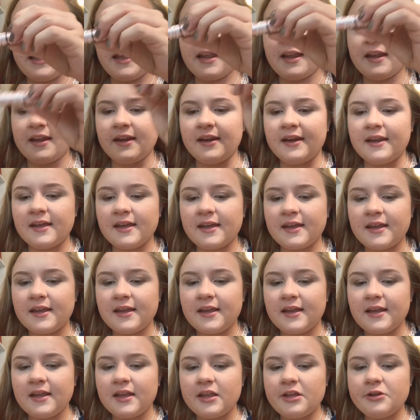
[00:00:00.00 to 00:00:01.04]
And
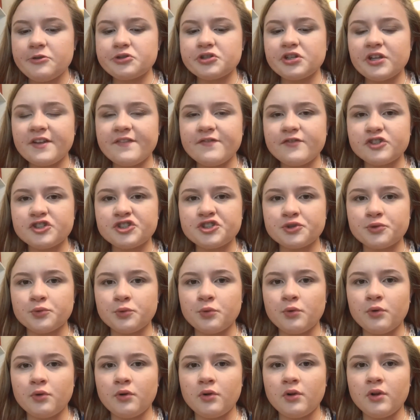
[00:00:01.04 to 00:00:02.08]
usually for
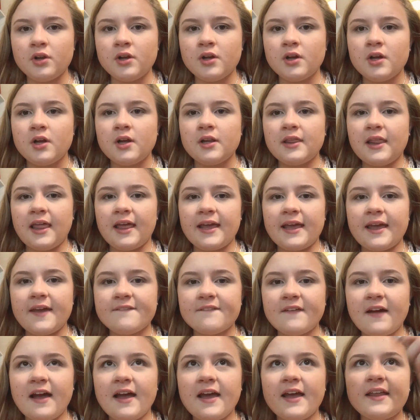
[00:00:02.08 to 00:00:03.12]
school, like if
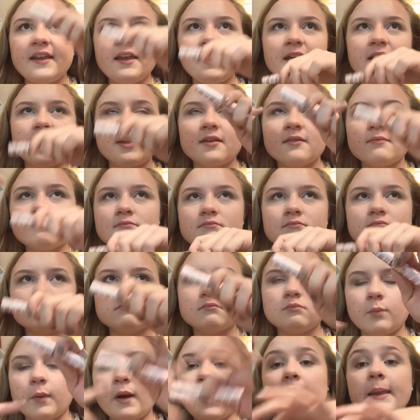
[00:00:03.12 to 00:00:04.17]
I like,
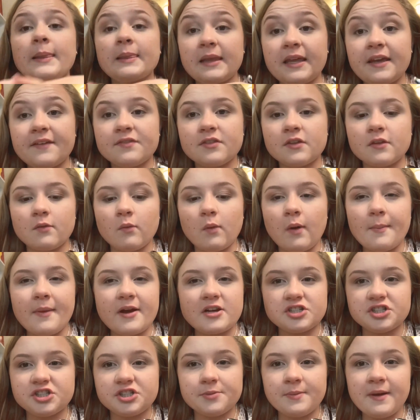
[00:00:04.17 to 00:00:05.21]
when I leave the dorm, I
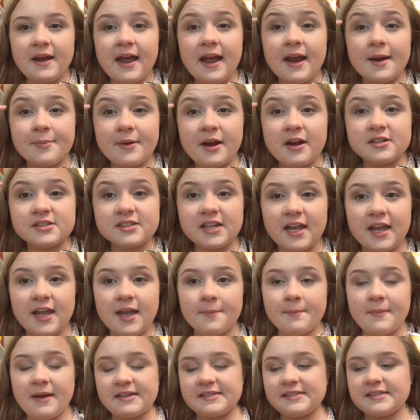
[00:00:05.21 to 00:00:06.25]
just do my eyebrows
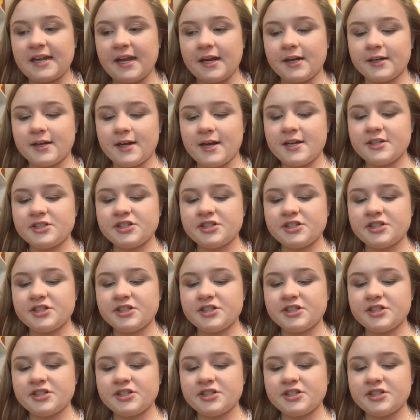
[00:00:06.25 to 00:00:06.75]
and mascara.